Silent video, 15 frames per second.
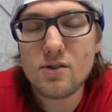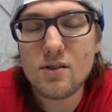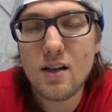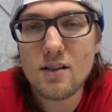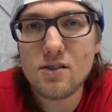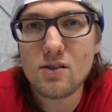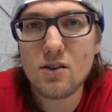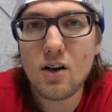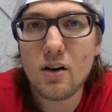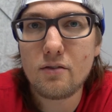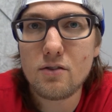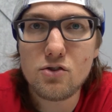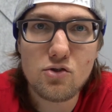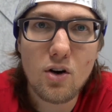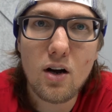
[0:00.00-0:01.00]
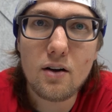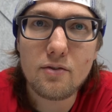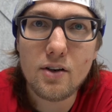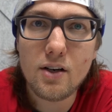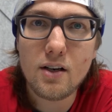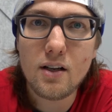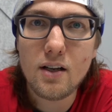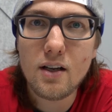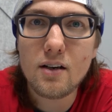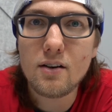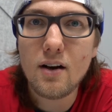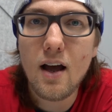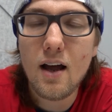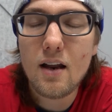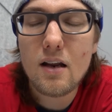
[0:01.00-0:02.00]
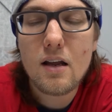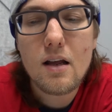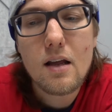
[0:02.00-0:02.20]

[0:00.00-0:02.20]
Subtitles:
it's a luck of the draw if you're going to hit or not.